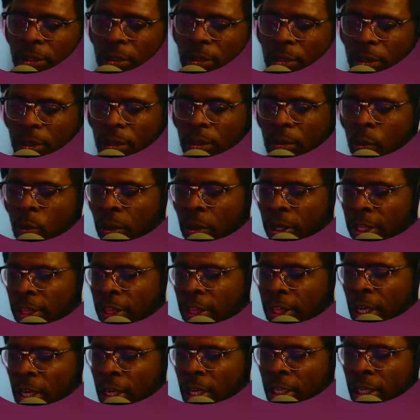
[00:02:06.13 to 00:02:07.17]
with
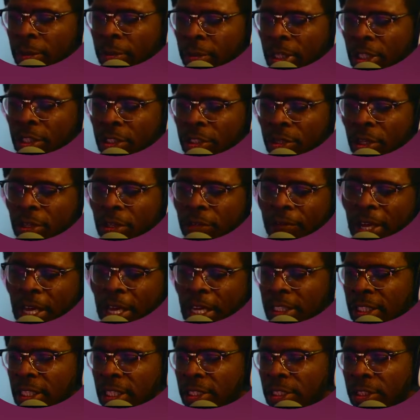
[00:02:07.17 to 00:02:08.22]
administrative
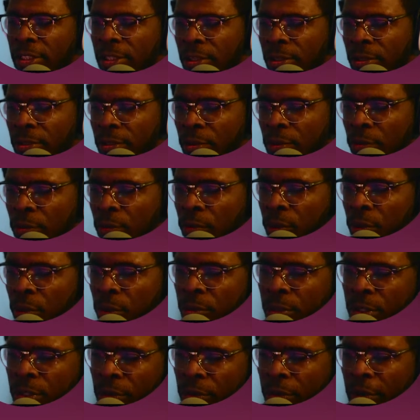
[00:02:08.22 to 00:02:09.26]
access to root
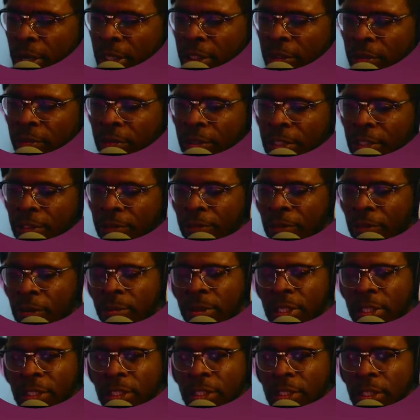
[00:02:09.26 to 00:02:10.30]
directories from
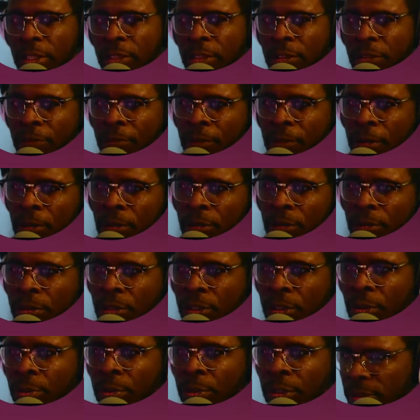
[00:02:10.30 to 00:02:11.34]
its default
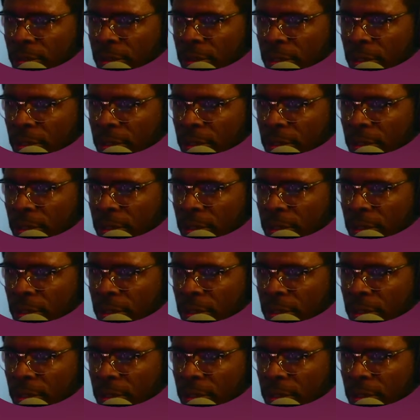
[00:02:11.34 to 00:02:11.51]
superuser.